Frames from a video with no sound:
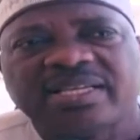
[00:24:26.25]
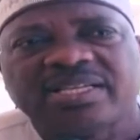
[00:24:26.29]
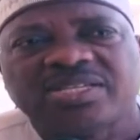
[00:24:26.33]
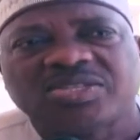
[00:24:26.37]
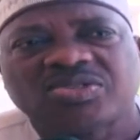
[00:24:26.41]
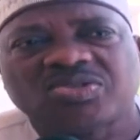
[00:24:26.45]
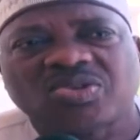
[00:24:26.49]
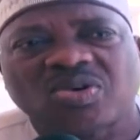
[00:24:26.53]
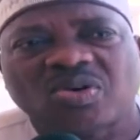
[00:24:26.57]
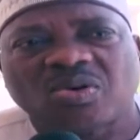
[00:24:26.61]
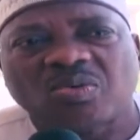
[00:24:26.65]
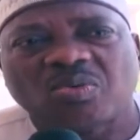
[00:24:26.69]

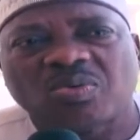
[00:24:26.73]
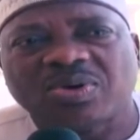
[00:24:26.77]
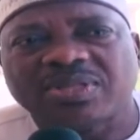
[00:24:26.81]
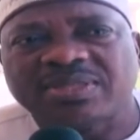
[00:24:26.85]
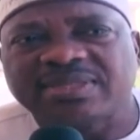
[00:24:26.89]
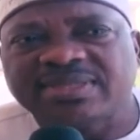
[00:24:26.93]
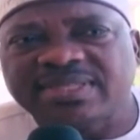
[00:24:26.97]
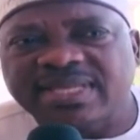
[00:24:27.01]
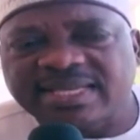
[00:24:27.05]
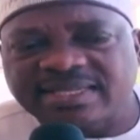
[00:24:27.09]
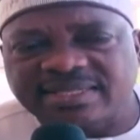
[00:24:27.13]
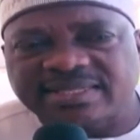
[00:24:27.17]
So with
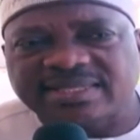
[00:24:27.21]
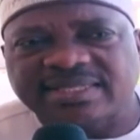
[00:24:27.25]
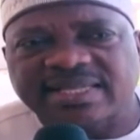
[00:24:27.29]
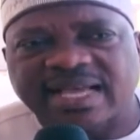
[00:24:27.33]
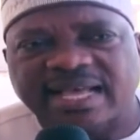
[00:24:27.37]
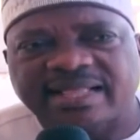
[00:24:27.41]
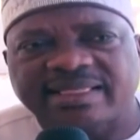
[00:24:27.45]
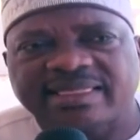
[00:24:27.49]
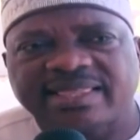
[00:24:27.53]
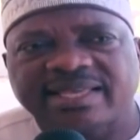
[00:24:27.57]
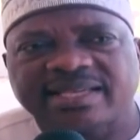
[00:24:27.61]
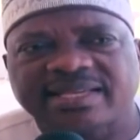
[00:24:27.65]
this,
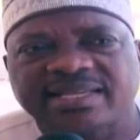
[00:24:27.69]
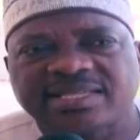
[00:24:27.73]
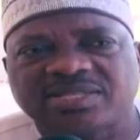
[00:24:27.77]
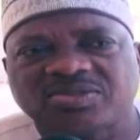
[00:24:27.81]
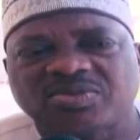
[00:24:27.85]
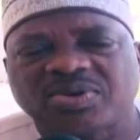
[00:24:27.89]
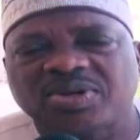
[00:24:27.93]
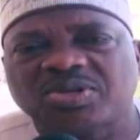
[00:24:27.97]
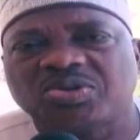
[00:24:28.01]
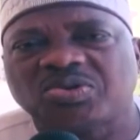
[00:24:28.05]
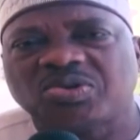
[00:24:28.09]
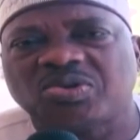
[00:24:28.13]
I think it's
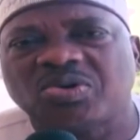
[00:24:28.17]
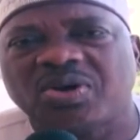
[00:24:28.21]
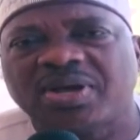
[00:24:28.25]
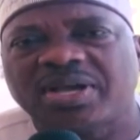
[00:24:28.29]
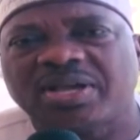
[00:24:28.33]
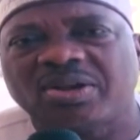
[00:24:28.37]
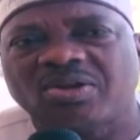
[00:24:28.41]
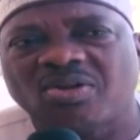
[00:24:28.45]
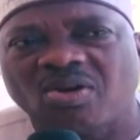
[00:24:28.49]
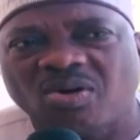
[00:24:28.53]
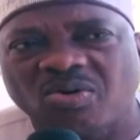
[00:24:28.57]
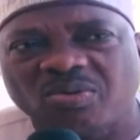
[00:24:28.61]
going to go a
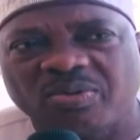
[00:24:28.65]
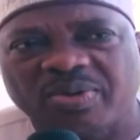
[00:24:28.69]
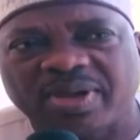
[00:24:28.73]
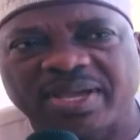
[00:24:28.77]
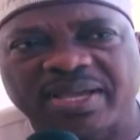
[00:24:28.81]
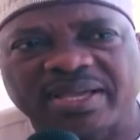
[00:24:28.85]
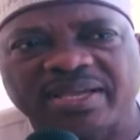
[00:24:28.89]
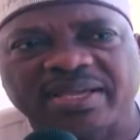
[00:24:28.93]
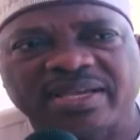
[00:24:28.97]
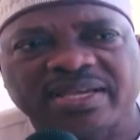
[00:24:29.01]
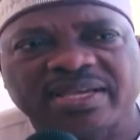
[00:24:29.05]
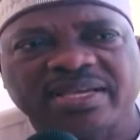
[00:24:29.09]
long
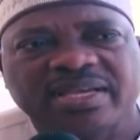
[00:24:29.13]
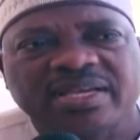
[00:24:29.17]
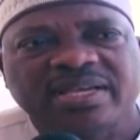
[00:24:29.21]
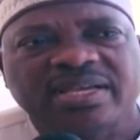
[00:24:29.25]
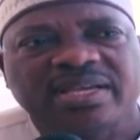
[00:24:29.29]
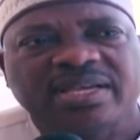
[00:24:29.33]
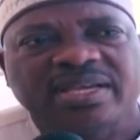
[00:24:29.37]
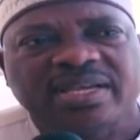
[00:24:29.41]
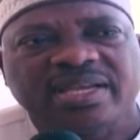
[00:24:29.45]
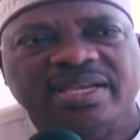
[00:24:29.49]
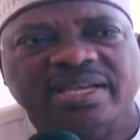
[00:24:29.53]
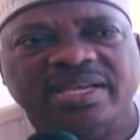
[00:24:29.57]
way
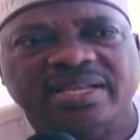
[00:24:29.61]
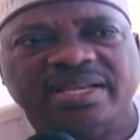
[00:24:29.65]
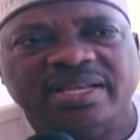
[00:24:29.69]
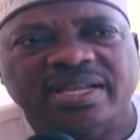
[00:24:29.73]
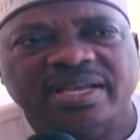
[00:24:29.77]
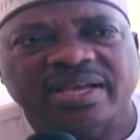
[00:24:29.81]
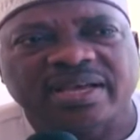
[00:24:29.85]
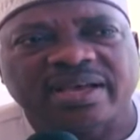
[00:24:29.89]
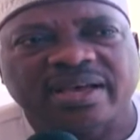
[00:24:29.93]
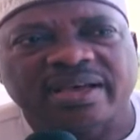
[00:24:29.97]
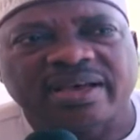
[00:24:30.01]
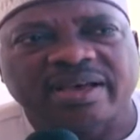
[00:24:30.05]
in
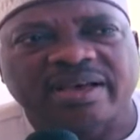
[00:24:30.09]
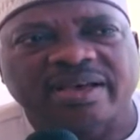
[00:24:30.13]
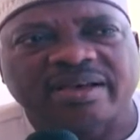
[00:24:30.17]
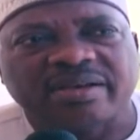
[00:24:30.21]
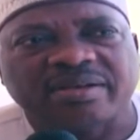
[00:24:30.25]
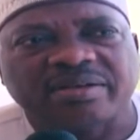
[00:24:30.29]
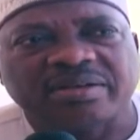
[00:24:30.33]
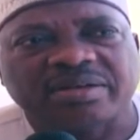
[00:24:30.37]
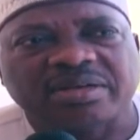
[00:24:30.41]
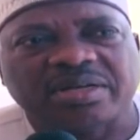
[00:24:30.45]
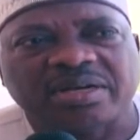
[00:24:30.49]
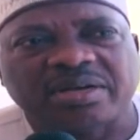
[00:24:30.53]

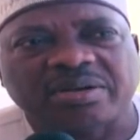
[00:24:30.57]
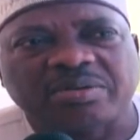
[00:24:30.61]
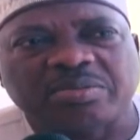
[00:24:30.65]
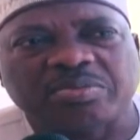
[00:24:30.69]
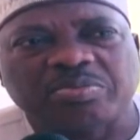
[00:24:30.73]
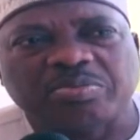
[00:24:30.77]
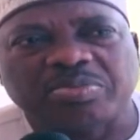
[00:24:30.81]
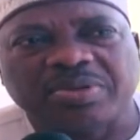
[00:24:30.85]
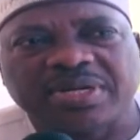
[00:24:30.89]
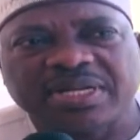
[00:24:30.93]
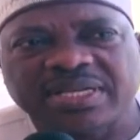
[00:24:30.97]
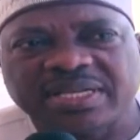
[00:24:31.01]

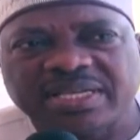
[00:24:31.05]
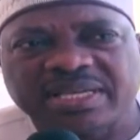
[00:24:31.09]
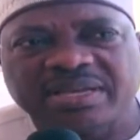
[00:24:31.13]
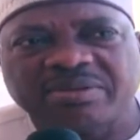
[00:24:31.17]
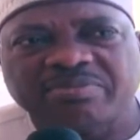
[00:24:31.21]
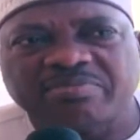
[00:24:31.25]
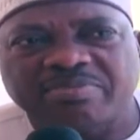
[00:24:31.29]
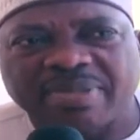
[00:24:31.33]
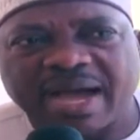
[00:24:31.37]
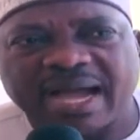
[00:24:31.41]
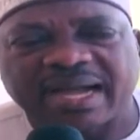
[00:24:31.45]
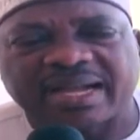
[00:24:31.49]
bringing
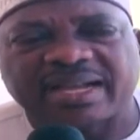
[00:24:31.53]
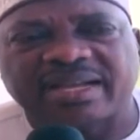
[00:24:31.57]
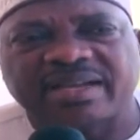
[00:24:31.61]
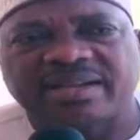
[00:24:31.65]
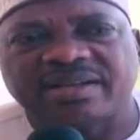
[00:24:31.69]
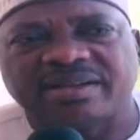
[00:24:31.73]
back